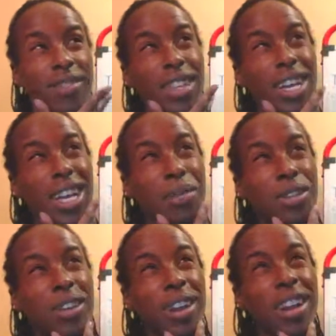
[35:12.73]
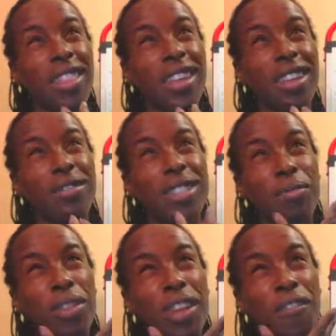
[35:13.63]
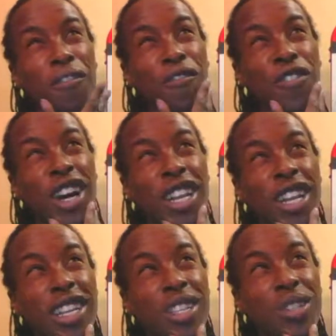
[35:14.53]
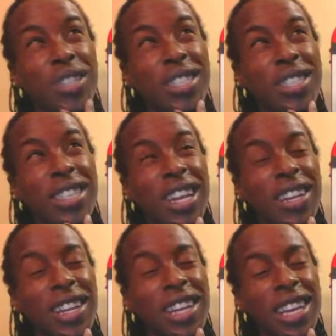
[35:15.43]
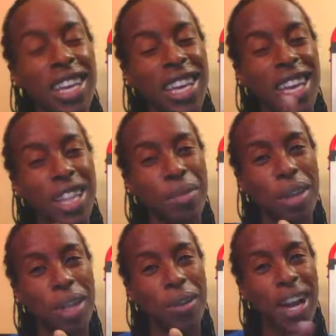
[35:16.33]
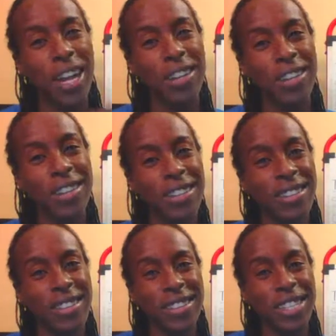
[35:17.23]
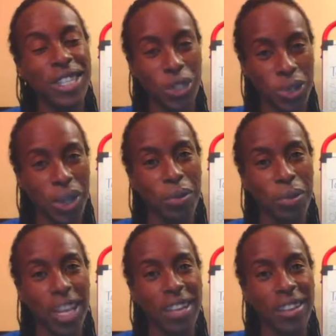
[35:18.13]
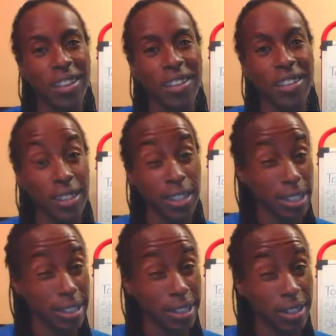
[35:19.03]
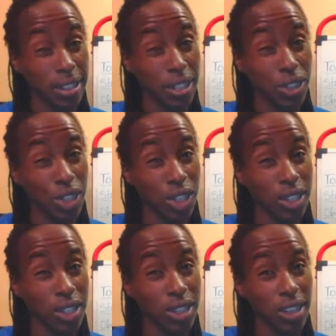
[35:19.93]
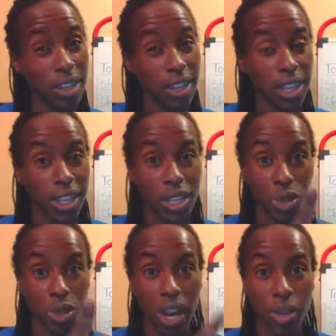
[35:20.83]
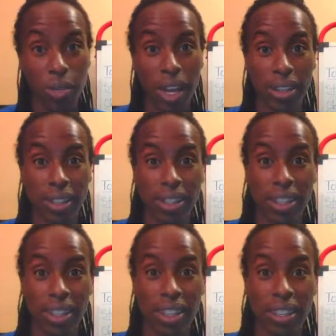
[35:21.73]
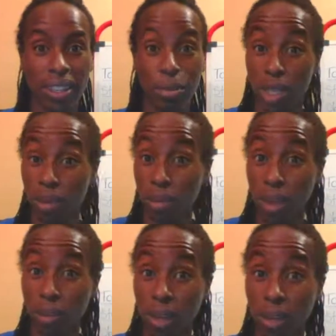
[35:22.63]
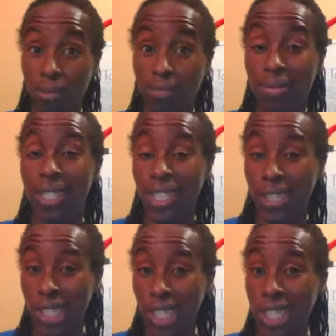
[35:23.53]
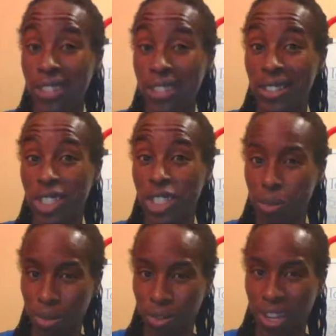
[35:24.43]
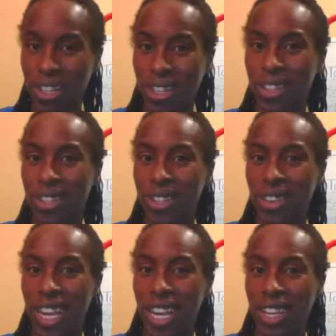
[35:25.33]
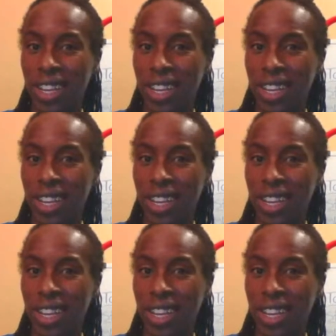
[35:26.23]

I'm going to try to think of something fun and interesting. In the meanwhile, enjoy the week, listen to your teachers, and try your best. Because remember, next year, you're moving on to third grade.